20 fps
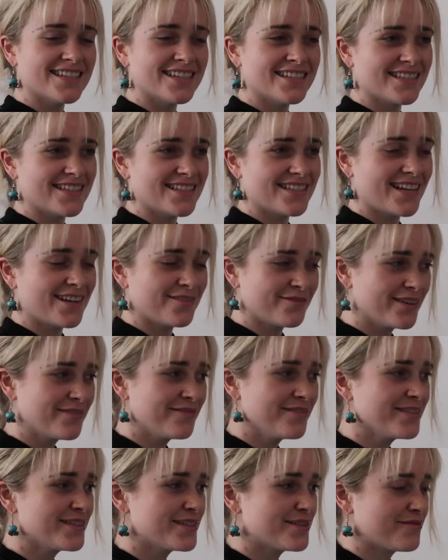It's a
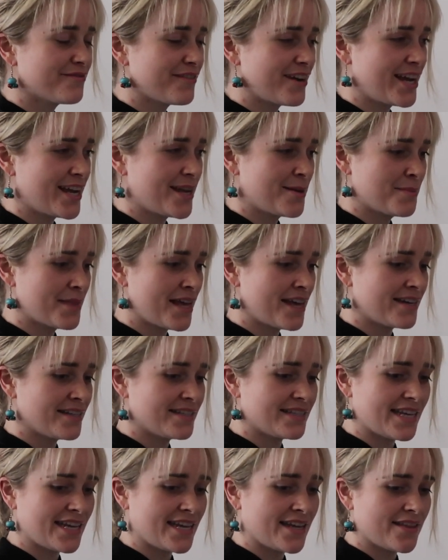reference frame that
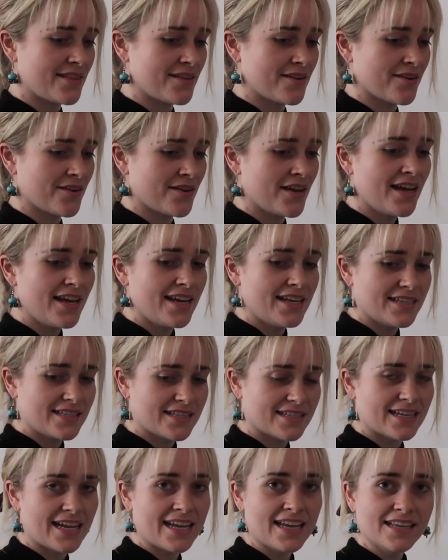is either
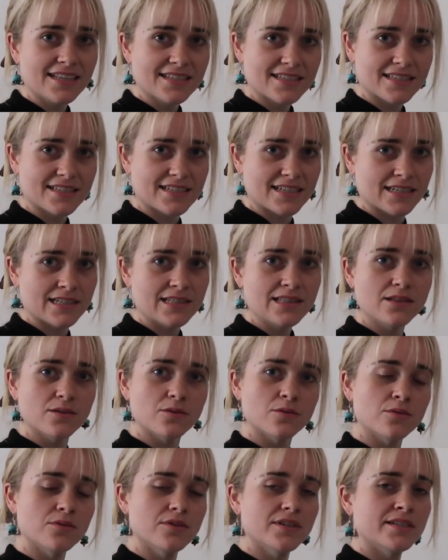staying still
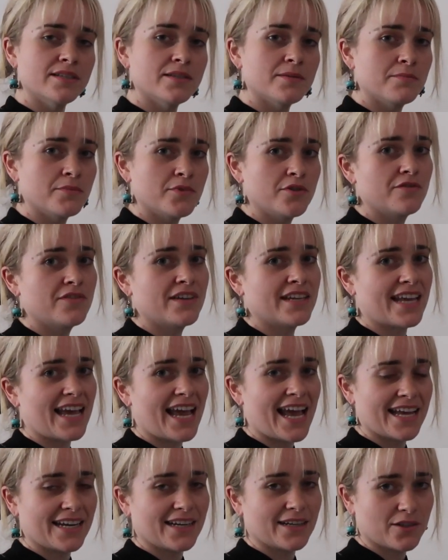or is moving
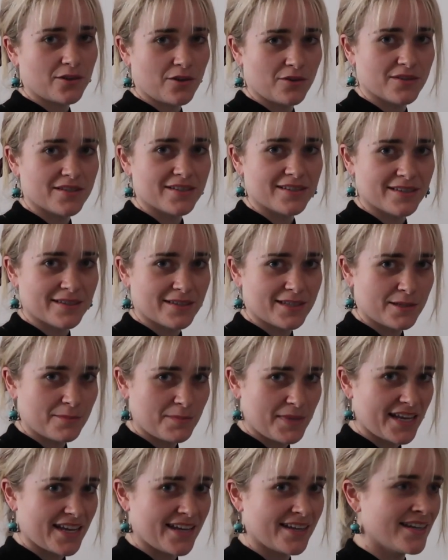at a constant
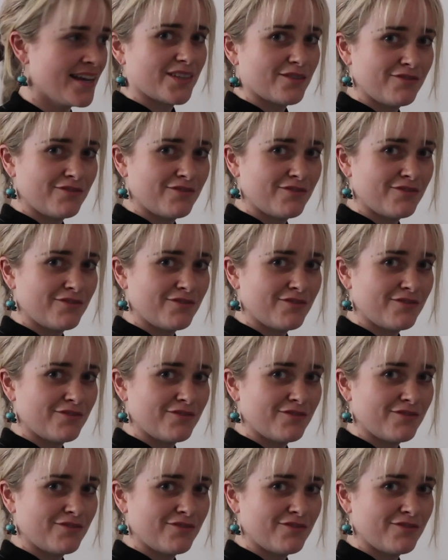speed.